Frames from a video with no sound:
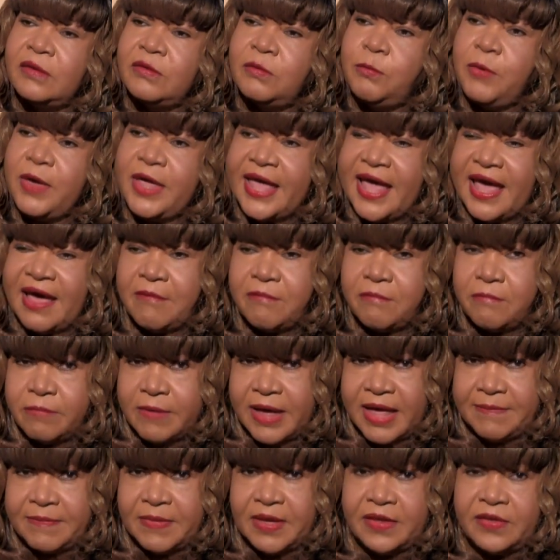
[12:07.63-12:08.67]
We have
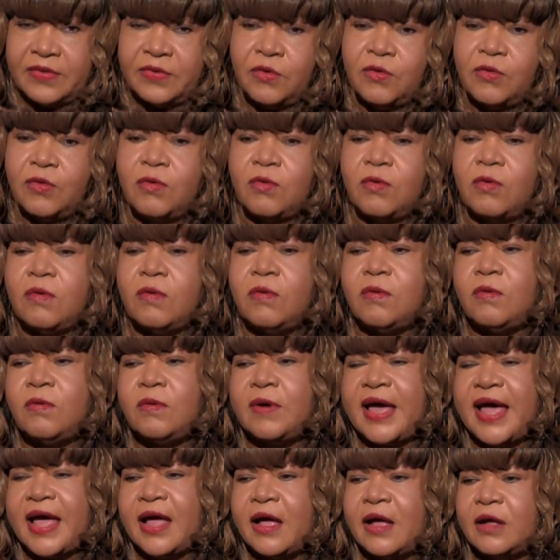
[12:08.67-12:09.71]
women who
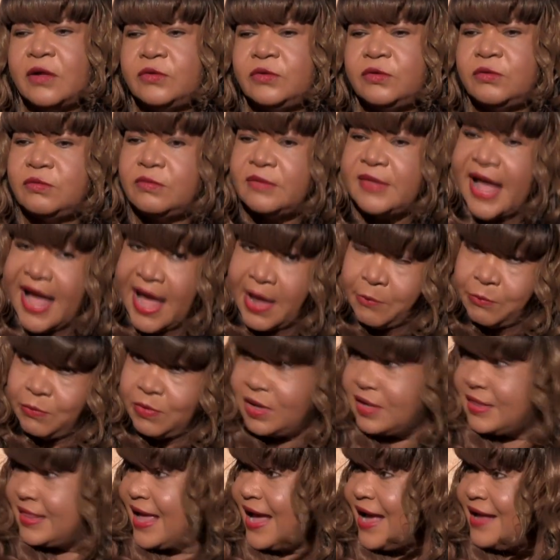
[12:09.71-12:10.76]
do not
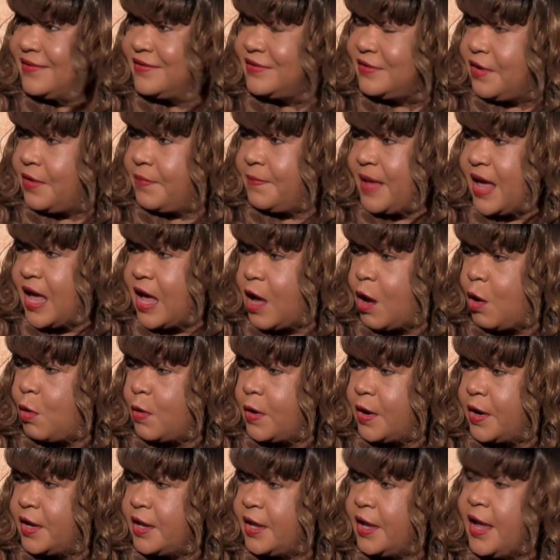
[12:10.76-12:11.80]
realize their
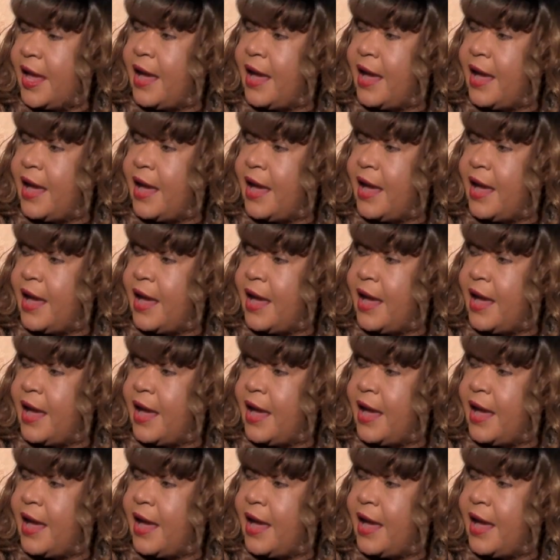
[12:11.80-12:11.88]
power,